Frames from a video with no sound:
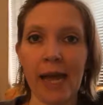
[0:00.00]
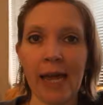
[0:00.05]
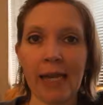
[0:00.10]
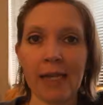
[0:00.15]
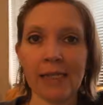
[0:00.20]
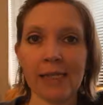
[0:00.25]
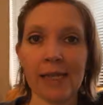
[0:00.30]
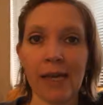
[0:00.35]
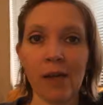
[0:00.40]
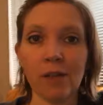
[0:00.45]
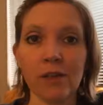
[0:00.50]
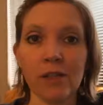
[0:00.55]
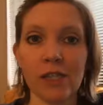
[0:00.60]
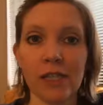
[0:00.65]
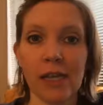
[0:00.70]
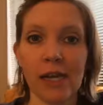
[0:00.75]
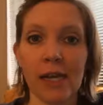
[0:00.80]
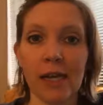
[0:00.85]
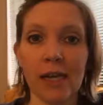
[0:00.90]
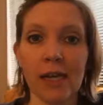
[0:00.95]
And it sounds
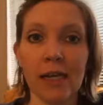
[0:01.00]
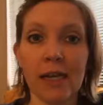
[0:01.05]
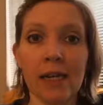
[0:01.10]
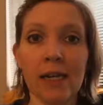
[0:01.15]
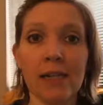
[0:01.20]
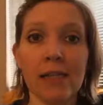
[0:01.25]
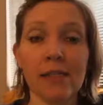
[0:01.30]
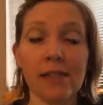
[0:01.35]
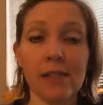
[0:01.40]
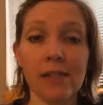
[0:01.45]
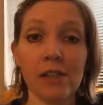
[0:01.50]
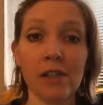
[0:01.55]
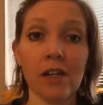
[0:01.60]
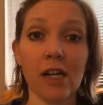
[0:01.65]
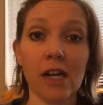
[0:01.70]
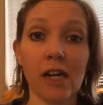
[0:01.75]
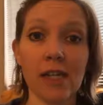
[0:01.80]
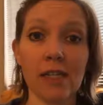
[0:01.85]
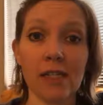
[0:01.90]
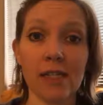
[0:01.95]
like Caesar
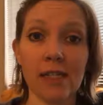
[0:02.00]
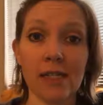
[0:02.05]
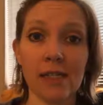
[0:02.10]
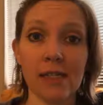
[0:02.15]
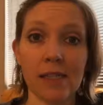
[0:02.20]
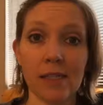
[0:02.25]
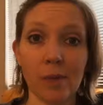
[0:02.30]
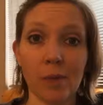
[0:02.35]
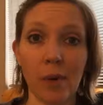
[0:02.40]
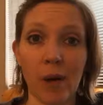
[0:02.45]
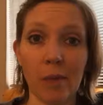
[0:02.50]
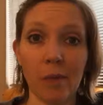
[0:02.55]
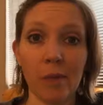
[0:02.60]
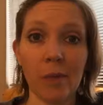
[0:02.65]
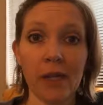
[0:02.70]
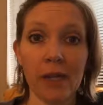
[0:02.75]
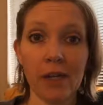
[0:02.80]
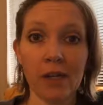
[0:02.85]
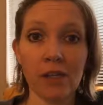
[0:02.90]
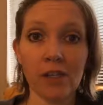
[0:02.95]
Augustus is
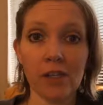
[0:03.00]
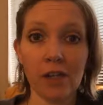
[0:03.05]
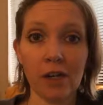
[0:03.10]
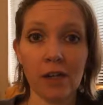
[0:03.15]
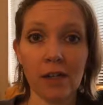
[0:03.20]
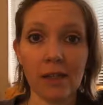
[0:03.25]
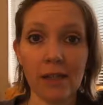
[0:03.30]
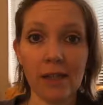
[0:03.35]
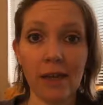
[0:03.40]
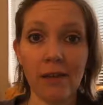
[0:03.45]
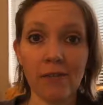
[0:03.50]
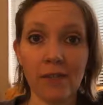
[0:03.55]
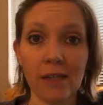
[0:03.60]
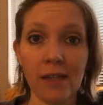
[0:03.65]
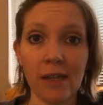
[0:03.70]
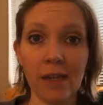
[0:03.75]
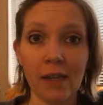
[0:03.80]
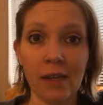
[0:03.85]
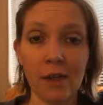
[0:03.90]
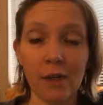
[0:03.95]
probably going to start
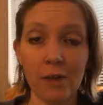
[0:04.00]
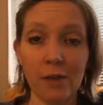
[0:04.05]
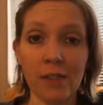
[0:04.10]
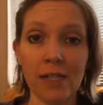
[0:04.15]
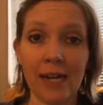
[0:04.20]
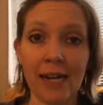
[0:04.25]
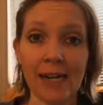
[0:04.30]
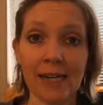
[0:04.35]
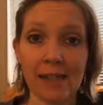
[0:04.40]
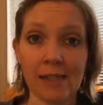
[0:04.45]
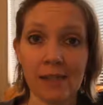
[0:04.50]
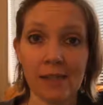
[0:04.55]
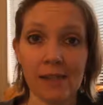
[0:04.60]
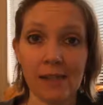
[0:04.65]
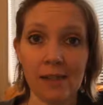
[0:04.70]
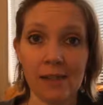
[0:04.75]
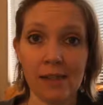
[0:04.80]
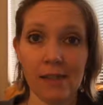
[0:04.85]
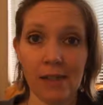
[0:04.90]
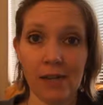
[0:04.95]
levying new taxes,
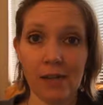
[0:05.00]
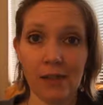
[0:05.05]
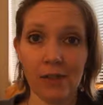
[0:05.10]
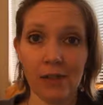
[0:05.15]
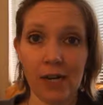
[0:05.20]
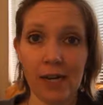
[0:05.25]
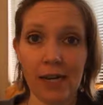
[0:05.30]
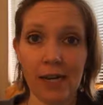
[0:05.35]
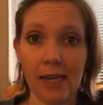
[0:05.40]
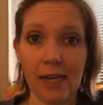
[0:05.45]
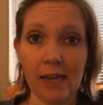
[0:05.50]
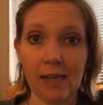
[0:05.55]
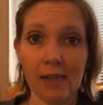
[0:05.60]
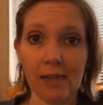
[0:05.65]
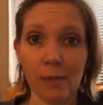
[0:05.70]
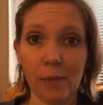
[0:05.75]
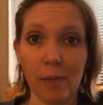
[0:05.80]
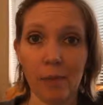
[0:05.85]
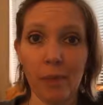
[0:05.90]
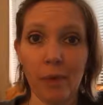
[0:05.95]
and he's going to try to
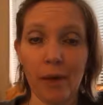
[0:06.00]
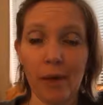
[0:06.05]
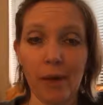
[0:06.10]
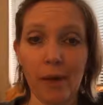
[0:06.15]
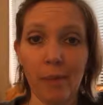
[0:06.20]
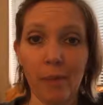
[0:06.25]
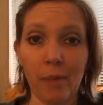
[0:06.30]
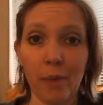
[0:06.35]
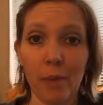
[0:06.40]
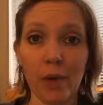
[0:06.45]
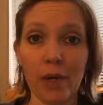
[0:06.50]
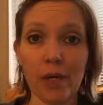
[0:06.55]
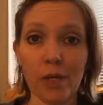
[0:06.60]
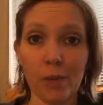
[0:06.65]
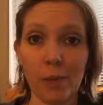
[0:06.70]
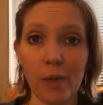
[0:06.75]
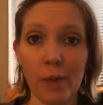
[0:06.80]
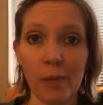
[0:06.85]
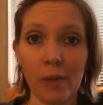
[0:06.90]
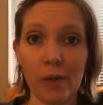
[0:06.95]
get
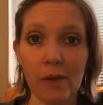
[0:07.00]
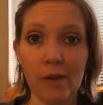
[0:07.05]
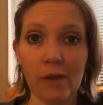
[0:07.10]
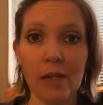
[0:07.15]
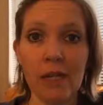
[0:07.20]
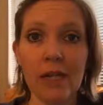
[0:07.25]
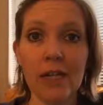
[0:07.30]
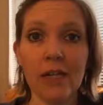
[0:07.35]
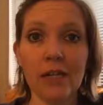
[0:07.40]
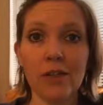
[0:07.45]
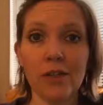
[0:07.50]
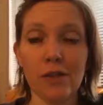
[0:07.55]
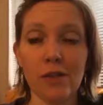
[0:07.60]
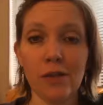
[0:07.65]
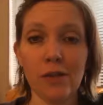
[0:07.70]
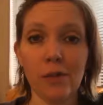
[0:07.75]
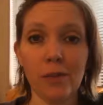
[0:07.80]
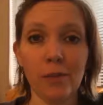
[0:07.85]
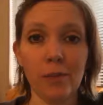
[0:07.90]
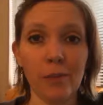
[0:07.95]
British people
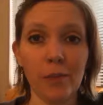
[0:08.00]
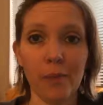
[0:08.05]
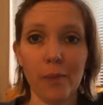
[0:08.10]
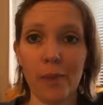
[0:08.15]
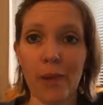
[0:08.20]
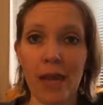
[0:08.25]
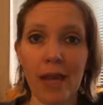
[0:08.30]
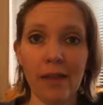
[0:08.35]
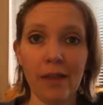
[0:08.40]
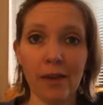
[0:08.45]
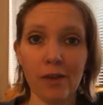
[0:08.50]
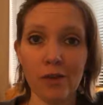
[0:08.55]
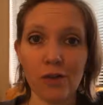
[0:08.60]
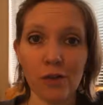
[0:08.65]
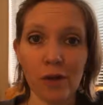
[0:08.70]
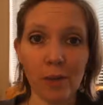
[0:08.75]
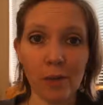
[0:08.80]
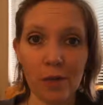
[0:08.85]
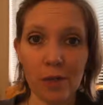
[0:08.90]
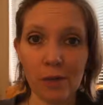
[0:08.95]
to pay their
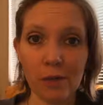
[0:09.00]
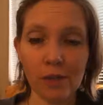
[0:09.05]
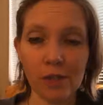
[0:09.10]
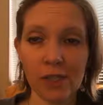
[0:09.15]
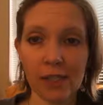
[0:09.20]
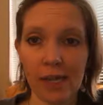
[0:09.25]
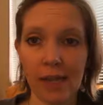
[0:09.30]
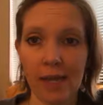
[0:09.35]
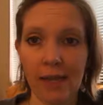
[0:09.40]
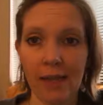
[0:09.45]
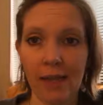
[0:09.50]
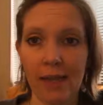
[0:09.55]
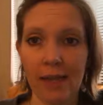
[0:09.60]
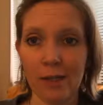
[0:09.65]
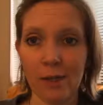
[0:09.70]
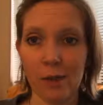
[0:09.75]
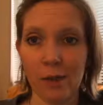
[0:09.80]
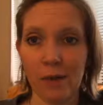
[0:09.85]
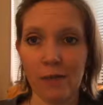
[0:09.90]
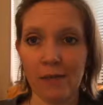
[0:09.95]
tributes and
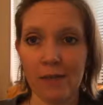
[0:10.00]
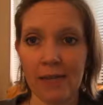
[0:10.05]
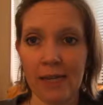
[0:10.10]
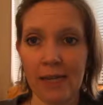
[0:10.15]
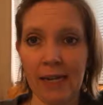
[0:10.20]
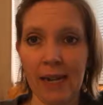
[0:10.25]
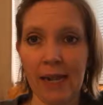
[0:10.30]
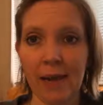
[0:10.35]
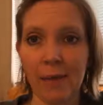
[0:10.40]
that sort of thing.